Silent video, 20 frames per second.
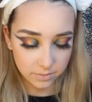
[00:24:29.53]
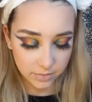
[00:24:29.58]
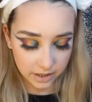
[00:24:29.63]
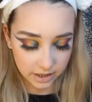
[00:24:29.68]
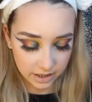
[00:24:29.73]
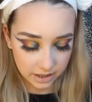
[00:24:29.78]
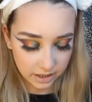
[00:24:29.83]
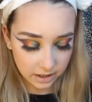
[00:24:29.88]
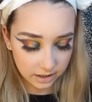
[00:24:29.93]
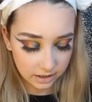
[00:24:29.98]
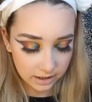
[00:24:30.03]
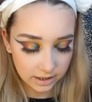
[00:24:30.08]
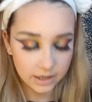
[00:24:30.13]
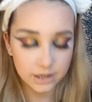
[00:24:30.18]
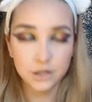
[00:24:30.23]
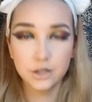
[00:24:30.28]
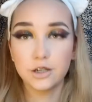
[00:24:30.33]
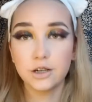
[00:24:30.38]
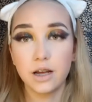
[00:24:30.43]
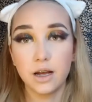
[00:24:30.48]
My
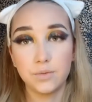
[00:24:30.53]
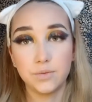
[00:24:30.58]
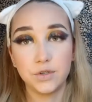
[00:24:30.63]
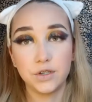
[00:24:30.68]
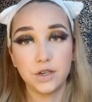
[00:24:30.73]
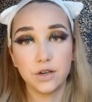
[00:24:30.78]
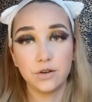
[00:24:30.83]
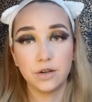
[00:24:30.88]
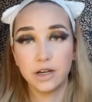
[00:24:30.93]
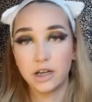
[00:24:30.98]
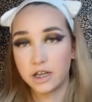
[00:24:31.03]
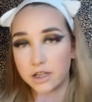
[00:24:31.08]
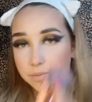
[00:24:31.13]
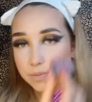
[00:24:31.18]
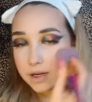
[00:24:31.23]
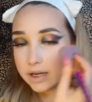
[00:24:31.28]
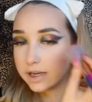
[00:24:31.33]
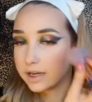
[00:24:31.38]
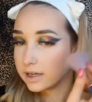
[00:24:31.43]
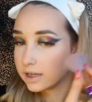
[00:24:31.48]
English, I'm sorry guys,
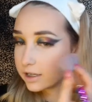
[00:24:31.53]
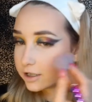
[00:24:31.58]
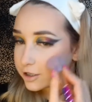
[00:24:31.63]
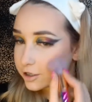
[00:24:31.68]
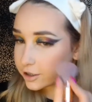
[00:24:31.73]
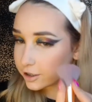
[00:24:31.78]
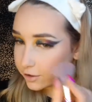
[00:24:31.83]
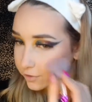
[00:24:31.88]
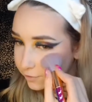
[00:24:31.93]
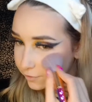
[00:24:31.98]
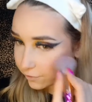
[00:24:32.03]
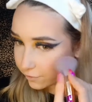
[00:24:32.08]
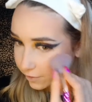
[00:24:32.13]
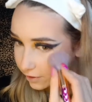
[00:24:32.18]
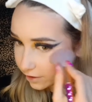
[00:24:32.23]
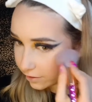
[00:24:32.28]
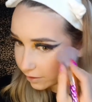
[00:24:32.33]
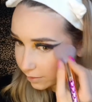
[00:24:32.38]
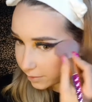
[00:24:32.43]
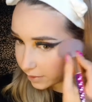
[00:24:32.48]
my English is
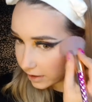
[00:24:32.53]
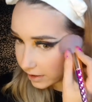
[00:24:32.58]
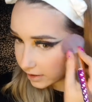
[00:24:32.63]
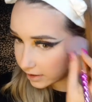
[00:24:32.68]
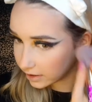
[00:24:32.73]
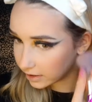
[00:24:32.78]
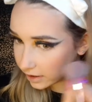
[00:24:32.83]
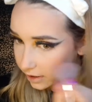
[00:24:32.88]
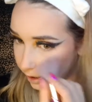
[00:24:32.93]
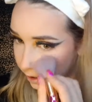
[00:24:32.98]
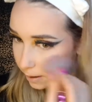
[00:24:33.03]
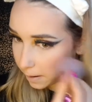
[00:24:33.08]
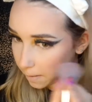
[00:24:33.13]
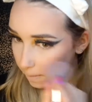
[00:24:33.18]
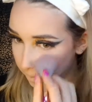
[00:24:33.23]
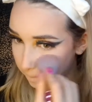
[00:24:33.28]
very bad today.